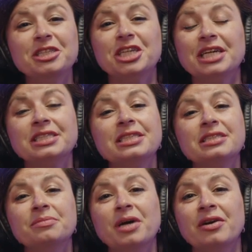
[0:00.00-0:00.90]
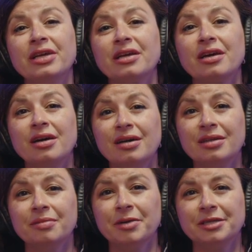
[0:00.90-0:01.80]
chatting to Mehreen Khan
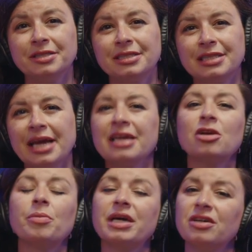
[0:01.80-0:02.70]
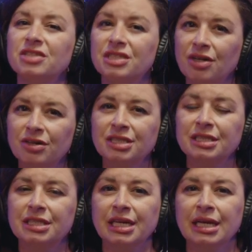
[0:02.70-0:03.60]
about economic
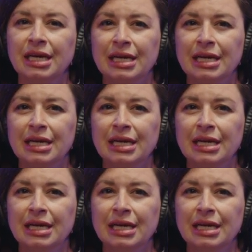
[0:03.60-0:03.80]
uncertainty